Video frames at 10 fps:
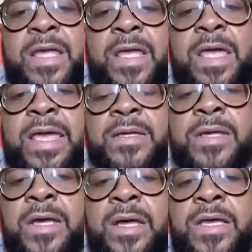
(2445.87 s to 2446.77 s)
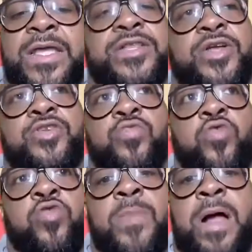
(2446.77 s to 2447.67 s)
And he cleared the
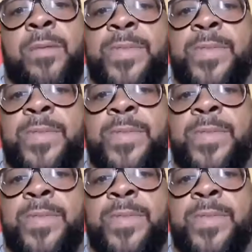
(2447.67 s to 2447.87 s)
room out.